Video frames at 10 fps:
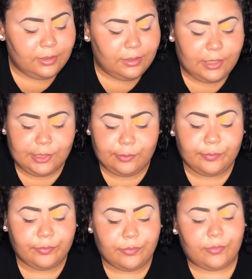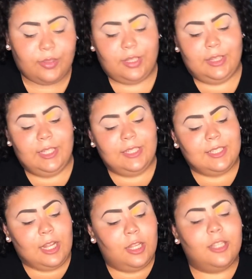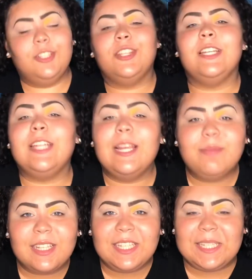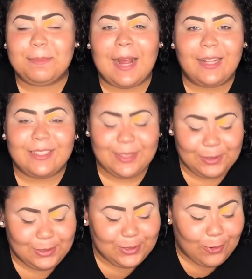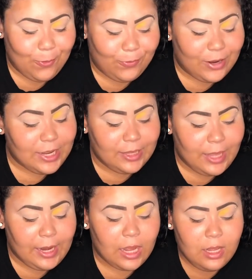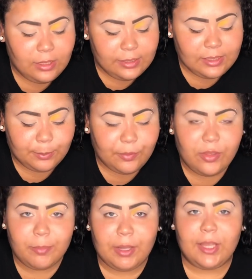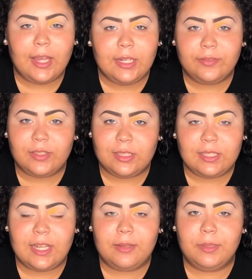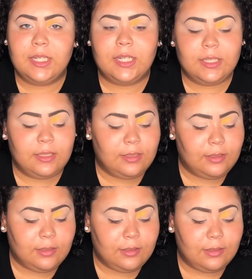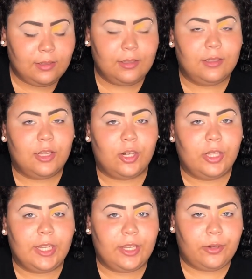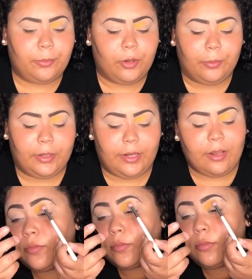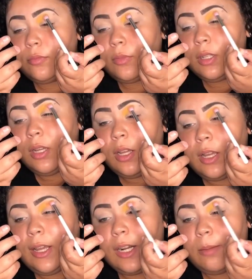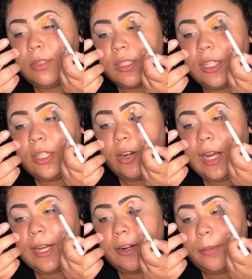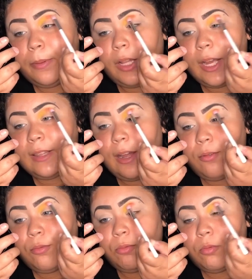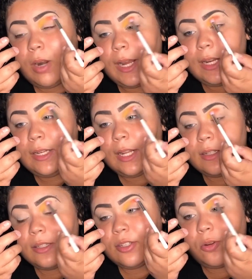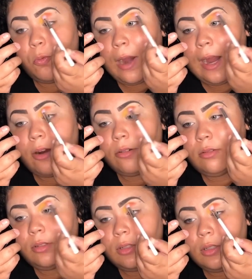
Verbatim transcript: Yo, this, th the names in these palettes are so funny. Like some of them I can't even say because they're like inappropriate. And I'm gonna go ahead and apply that right next to wow.